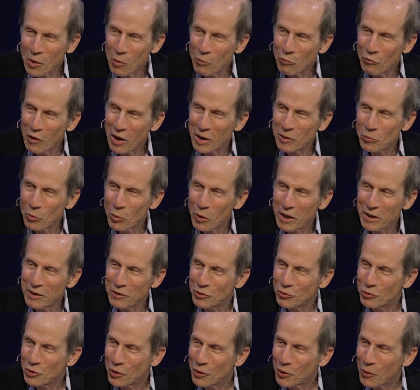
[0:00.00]
find
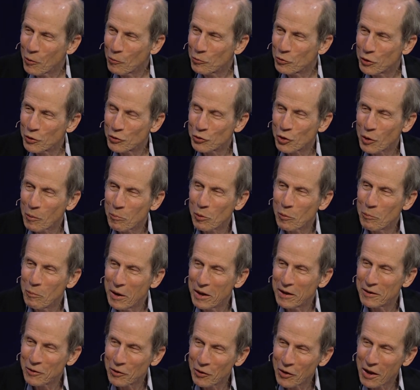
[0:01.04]
ways, you know, to
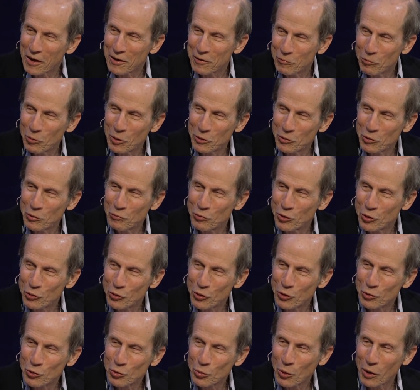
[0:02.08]
sublimate a lot of what you've just
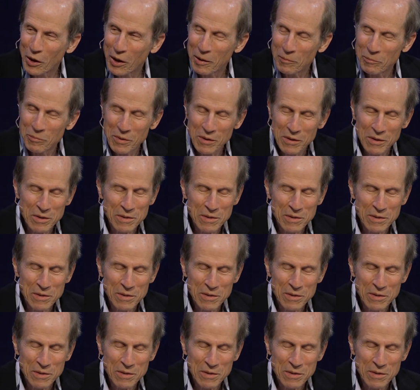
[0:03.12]
described.